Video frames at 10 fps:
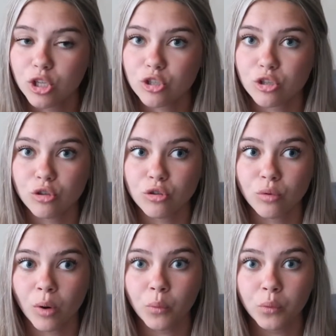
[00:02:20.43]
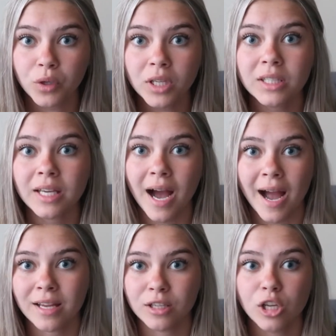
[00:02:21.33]
to really
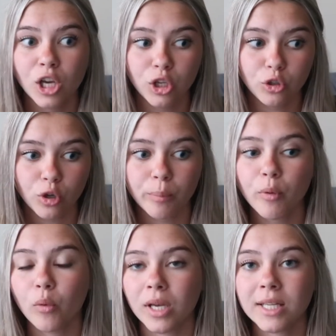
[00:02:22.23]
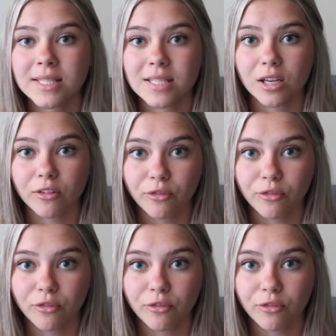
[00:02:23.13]
heighten your points